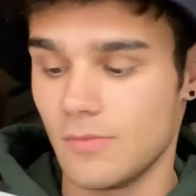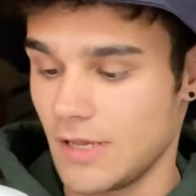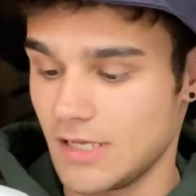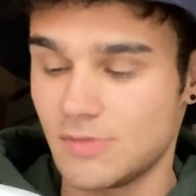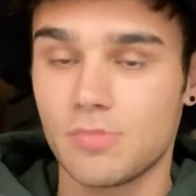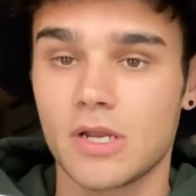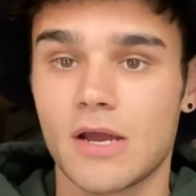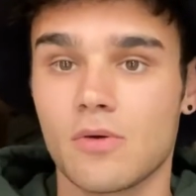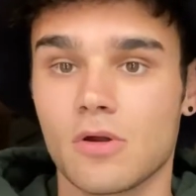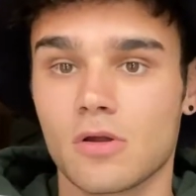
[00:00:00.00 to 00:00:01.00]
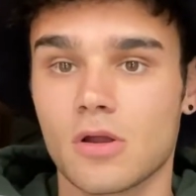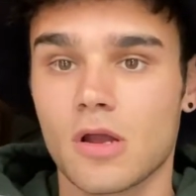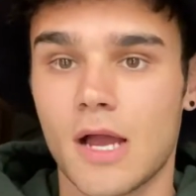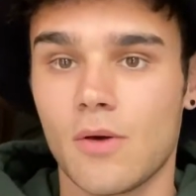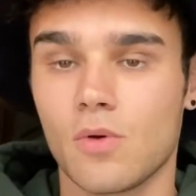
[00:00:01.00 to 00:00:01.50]
is put
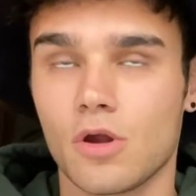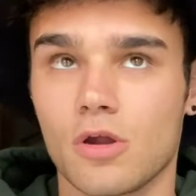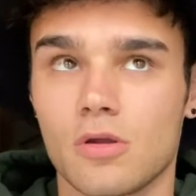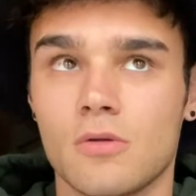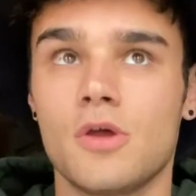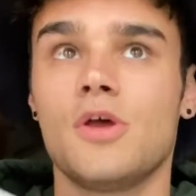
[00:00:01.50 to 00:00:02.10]
our